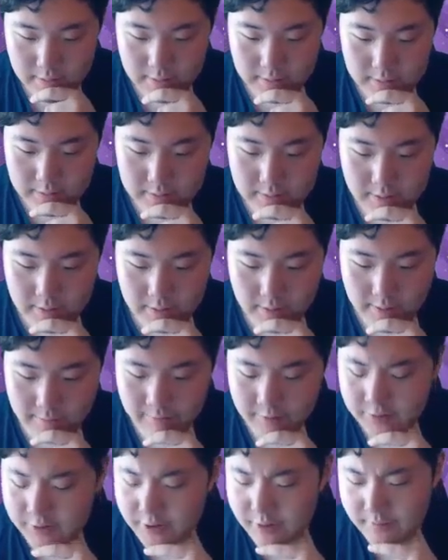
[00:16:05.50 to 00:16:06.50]
So I'm
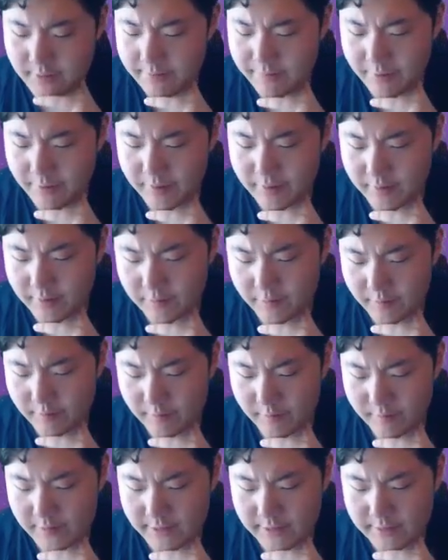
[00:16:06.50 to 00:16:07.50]
pretty sure my opponent goes for
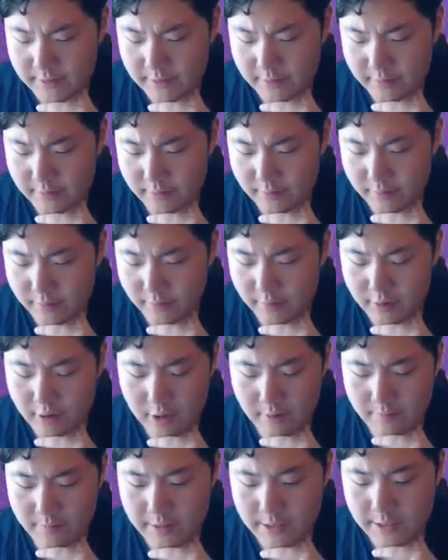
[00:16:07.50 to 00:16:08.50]
Moonblast here, or
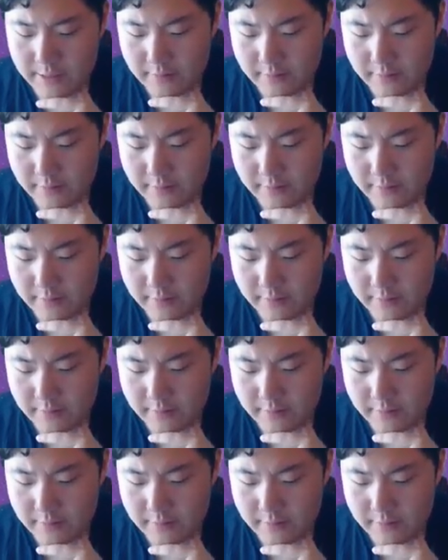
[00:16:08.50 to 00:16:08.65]
Calm Mind.